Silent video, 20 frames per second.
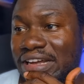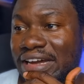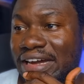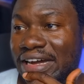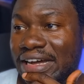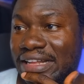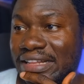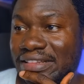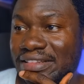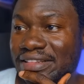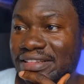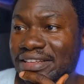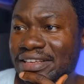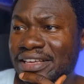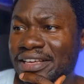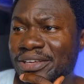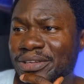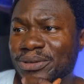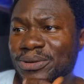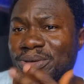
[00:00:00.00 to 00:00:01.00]
And
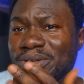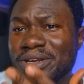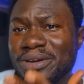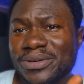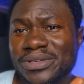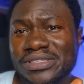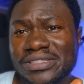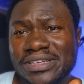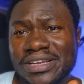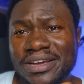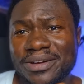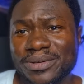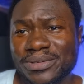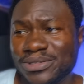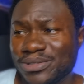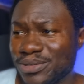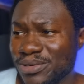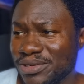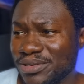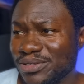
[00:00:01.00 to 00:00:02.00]
you know, there was a day I was
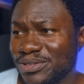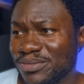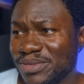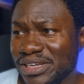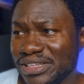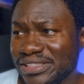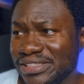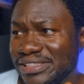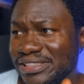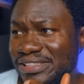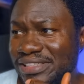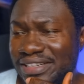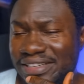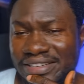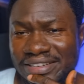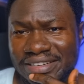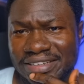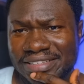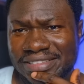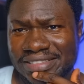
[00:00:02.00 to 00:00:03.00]
talking to my teacher,
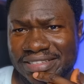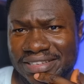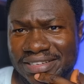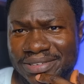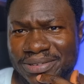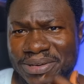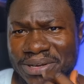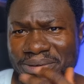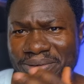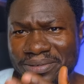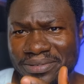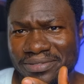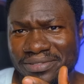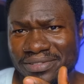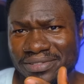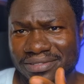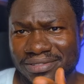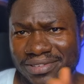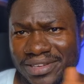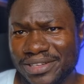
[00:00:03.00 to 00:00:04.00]
and then he said, "Oh,
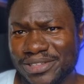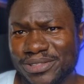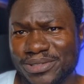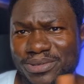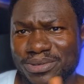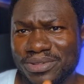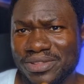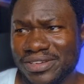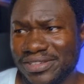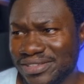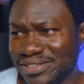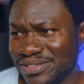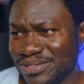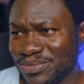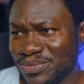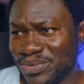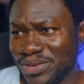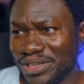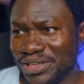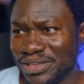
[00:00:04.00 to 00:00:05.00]
let's do this."
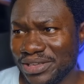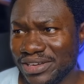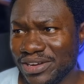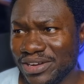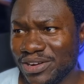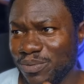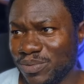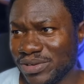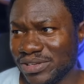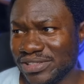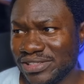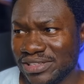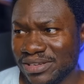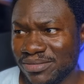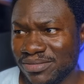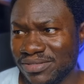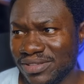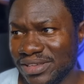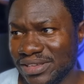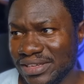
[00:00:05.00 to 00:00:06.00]
We opened
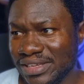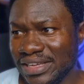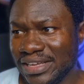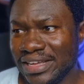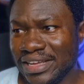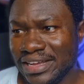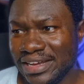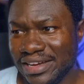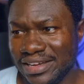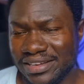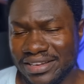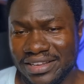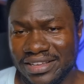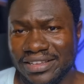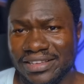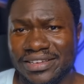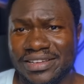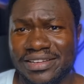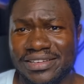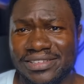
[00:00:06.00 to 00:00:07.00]
something, and then
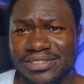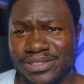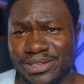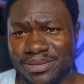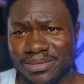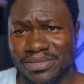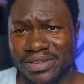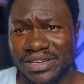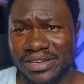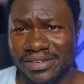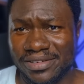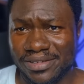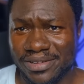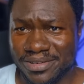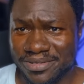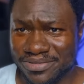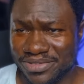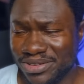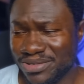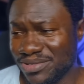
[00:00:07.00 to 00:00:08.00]
he did some little
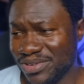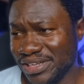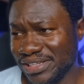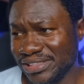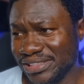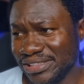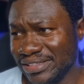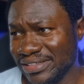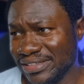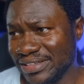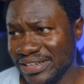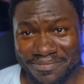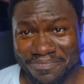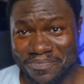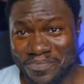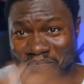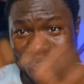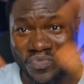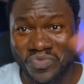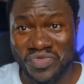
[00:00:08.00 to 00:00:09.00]
configuration, and
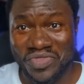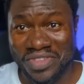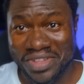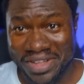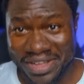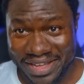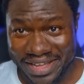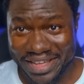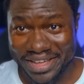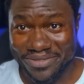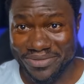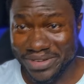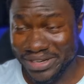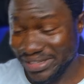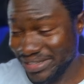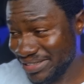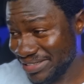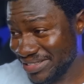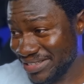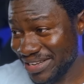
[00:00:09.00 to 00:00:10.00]

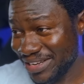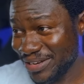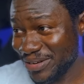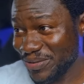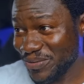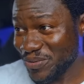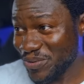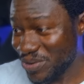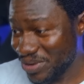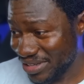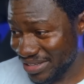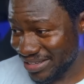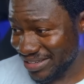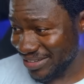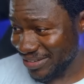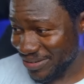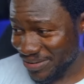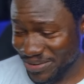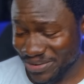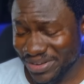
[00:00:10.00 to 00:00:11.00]
everything started working,
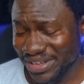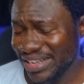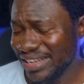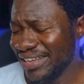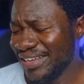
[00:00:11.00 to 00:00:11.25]
you know?